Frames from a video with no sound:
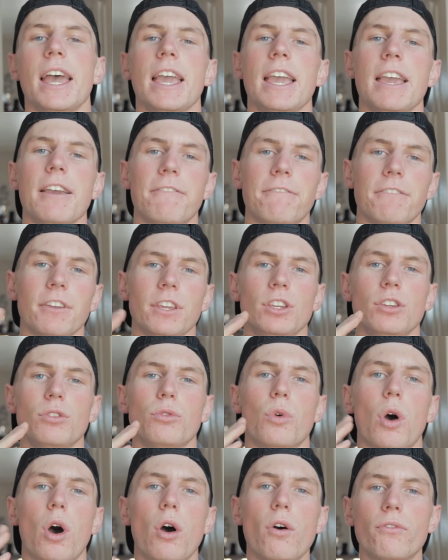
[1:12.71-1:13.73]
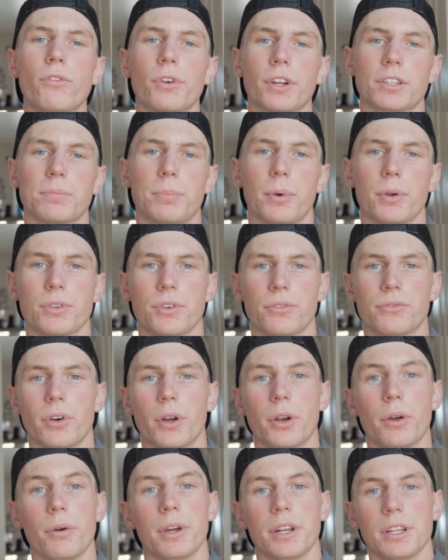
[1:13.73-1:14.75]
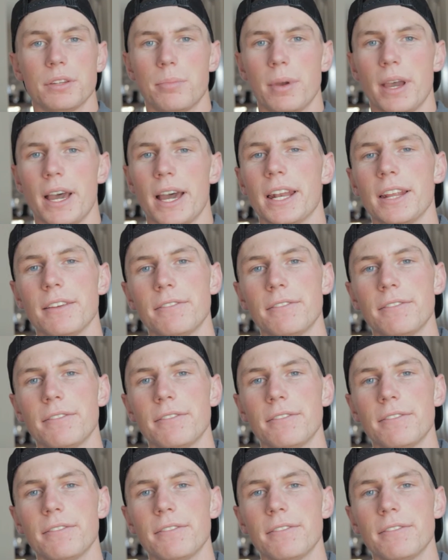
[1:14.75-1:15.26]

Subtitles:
If you overexpose your photo, it is bad.